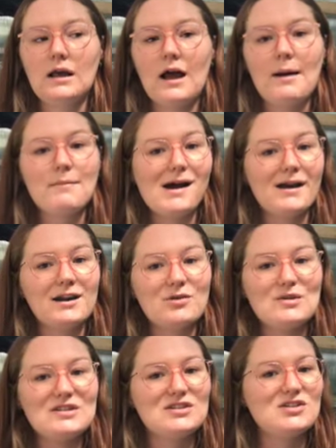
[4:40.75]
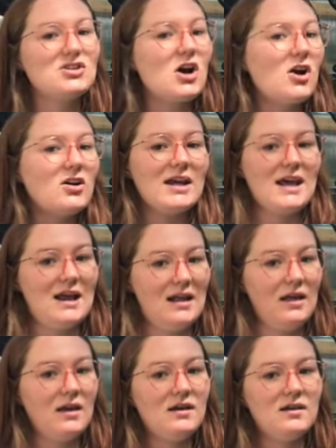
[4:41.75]
I'm not going to be
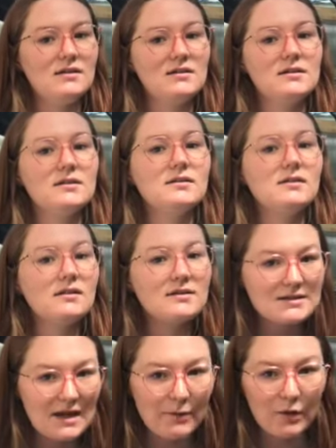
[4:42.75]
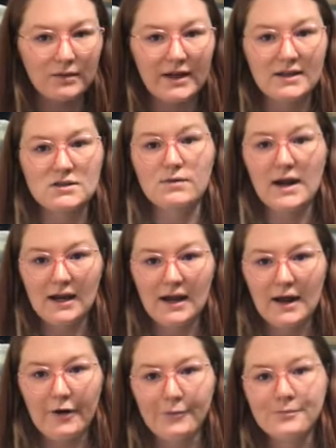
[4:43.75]
starting summer plants right
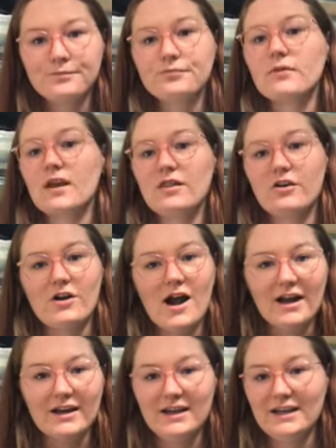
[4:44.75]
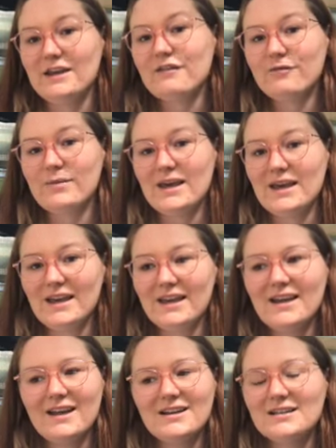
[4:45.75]
now. They're not going to give me,
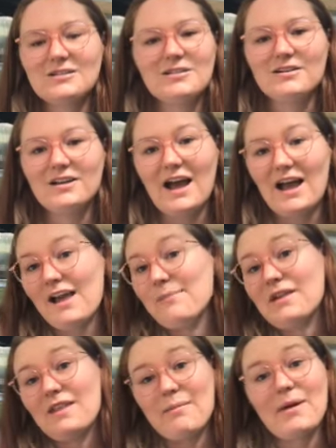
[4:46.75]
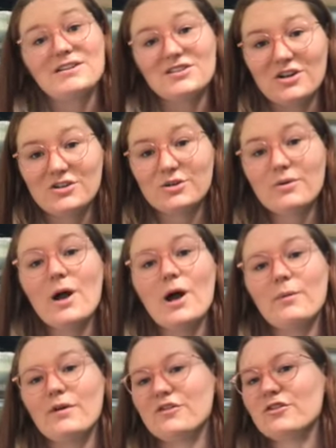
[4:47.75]
they may start to
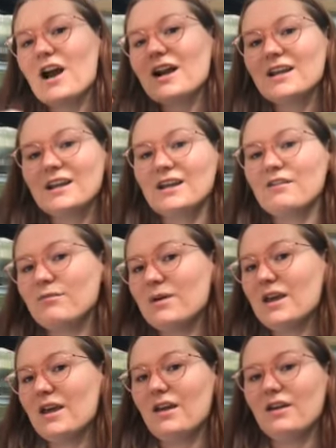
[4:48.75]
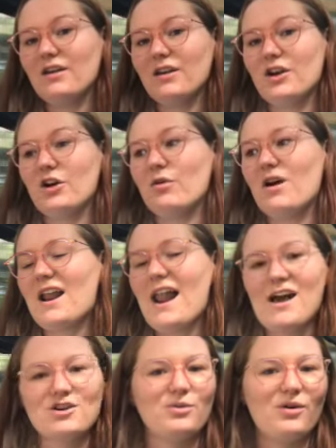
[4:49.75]
grow, but they're not going to give me, an
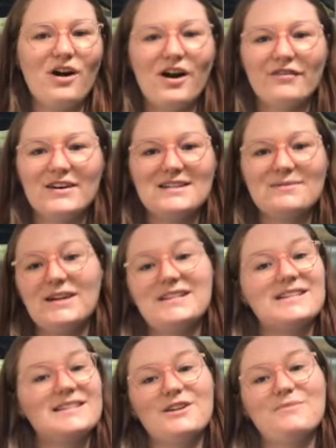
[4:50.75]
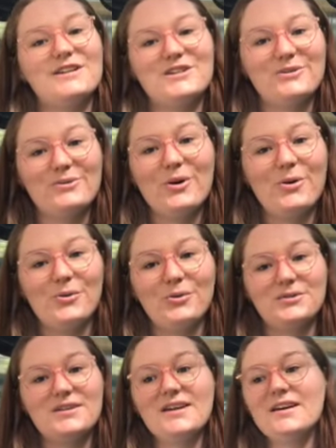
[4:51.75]
actual harvest because it's going to be too
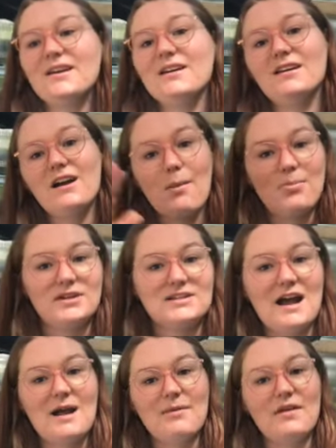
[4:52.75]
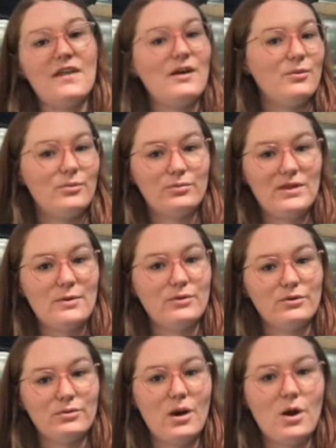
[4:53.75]
cold come the time that they
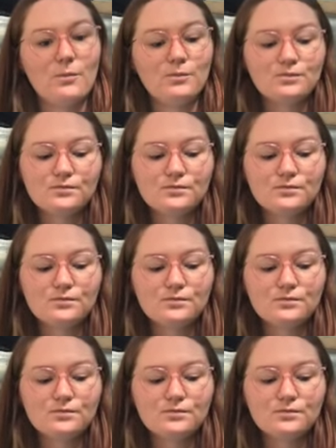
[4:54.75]
would grow.